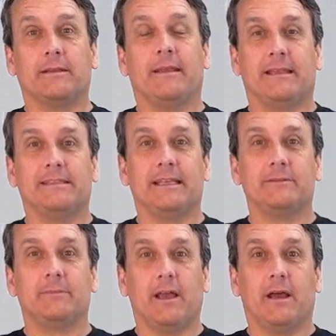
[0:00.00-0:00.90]
extends
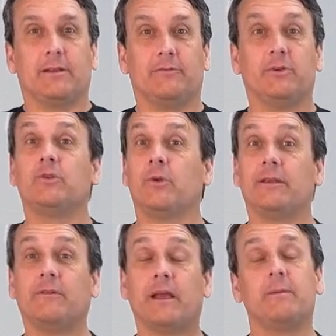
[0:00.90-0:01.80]
beyond the virtual
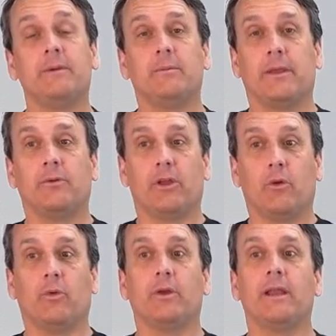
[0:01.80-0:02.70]
environment with
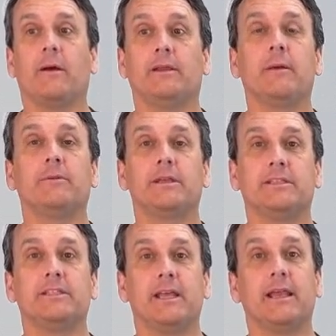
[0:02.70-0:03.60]
real-world outcomes on
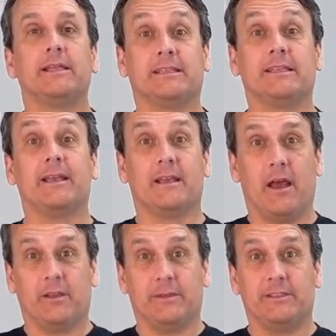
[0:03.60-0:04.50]
societies and
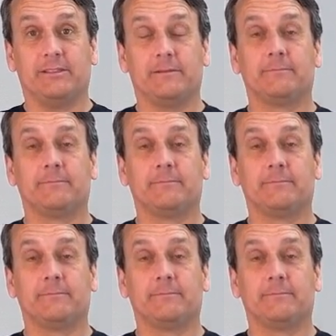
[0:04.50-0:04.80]
economies.